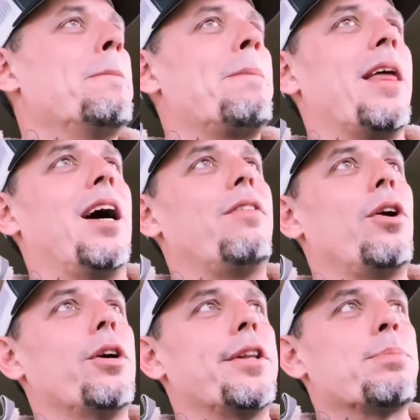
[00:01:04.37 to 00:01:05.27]
I've
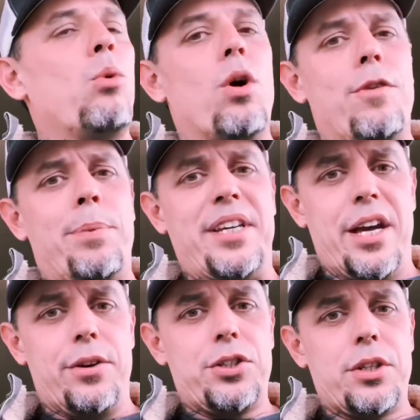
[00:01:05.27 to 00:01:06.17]
heard it's more of a
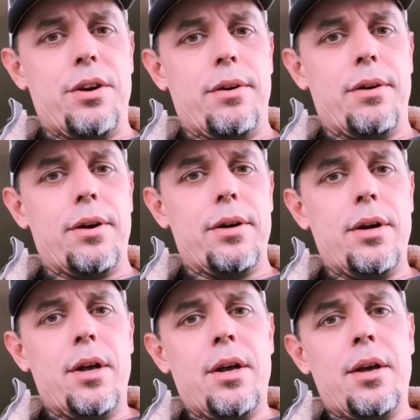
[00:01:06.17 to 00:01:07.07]
beginner cigar.
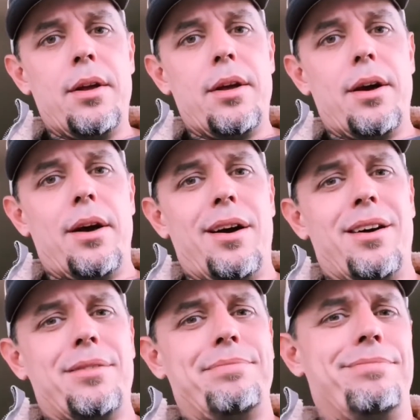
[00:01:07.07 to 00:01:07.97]

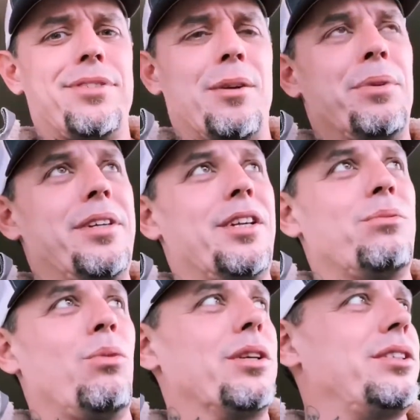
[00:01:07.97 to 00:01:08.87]
Someone that
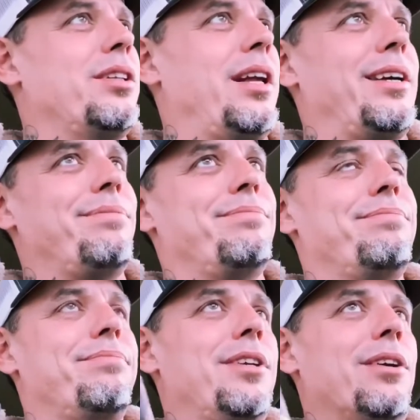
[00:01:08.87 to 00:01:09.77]
wants to
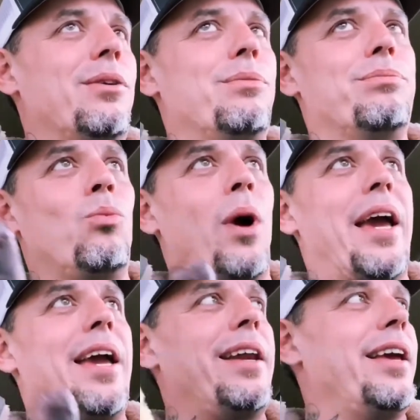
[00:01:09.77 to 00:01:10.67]

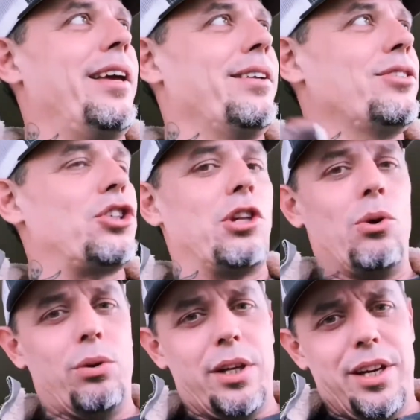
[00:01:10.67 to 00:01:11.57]
wade in
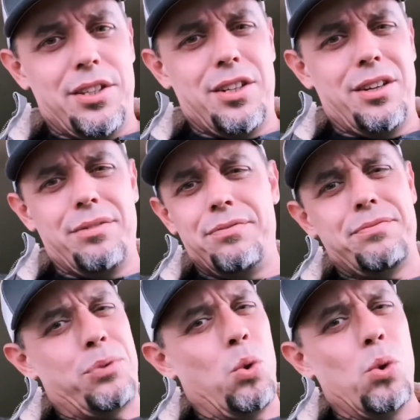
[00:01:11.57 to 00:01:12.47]
slowly into
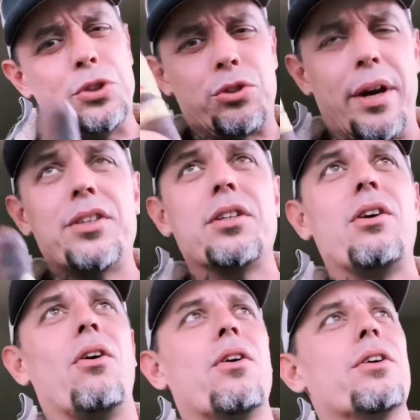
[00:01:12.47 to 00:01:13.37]
full strength
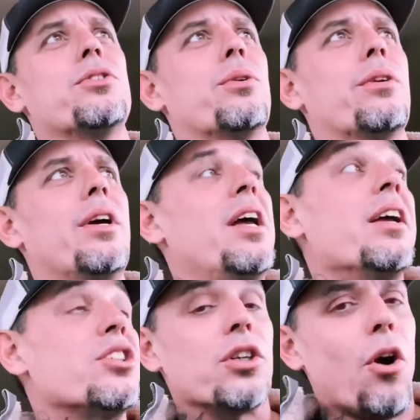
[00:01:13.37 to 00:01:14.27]
cigars or
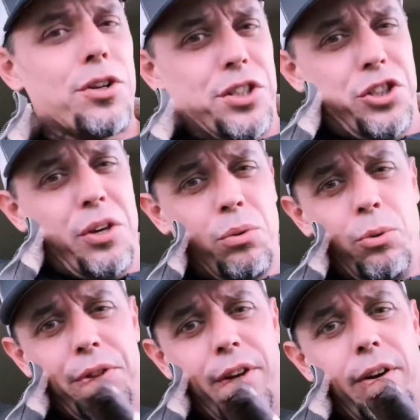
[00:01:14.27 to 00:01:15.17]
cigars in
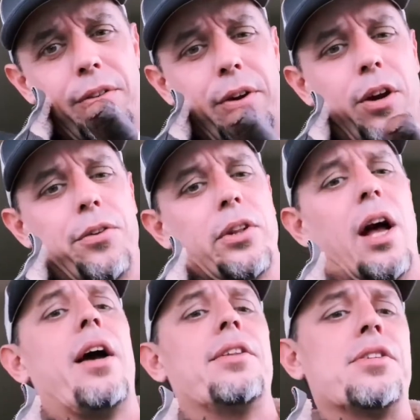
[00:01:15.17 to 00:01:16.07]
general with their other
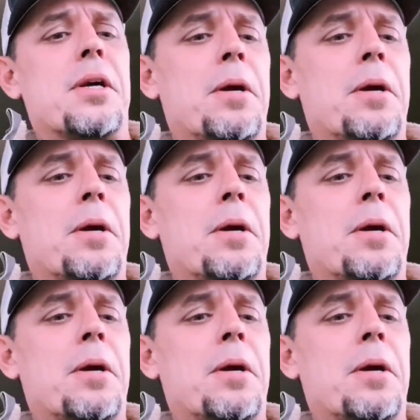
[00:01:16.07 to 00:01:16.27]
lines.